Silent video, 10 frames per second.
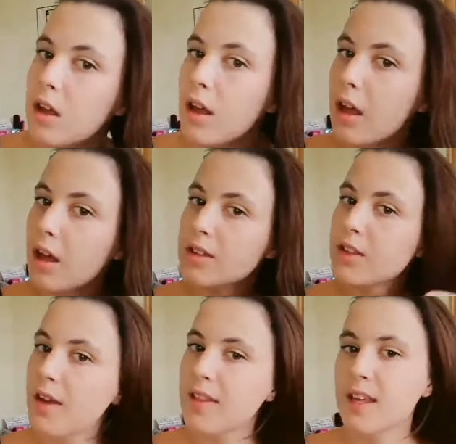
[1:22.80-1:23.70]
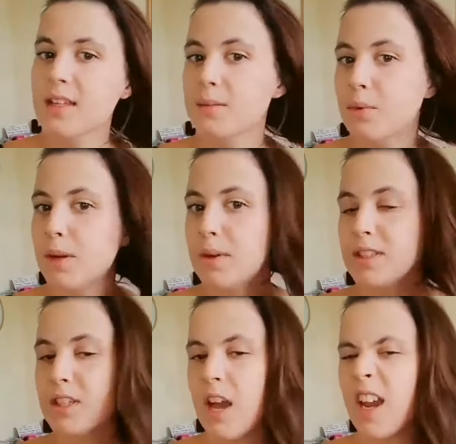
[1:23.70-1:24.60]
So I think that's pretty
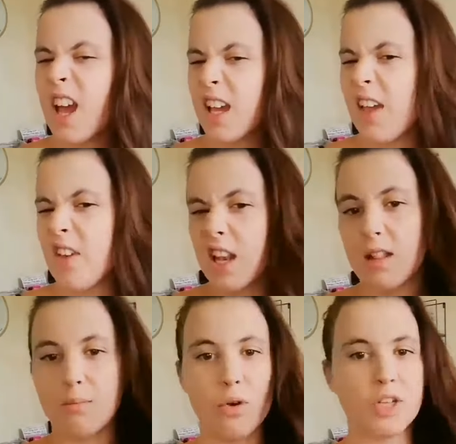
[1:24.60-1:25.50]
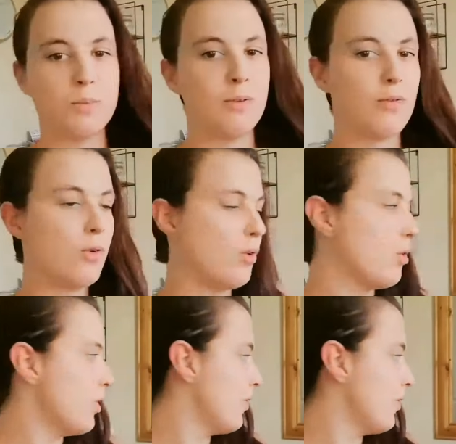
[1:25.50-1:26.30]
much done. I give it a little brush before